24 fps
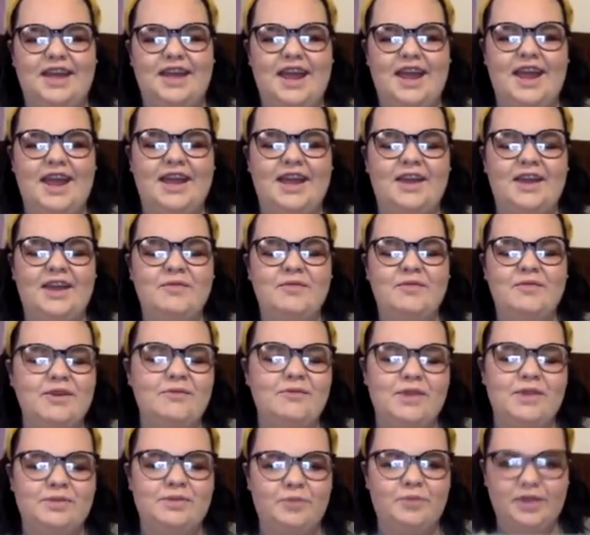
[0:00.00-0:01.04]
and I'm here with
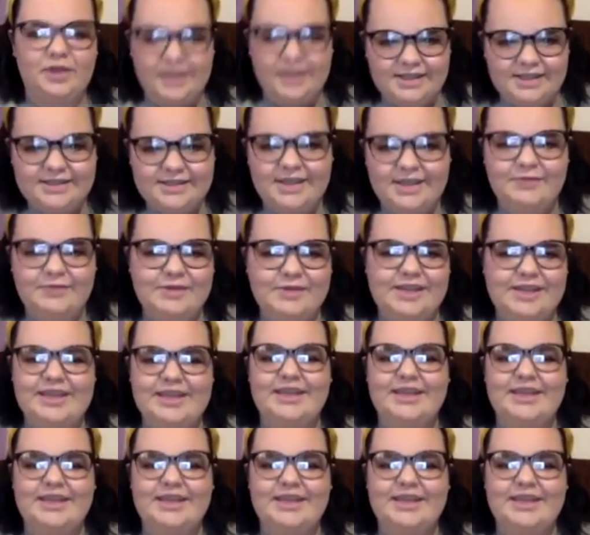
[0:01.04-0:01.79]
Melissa McGee.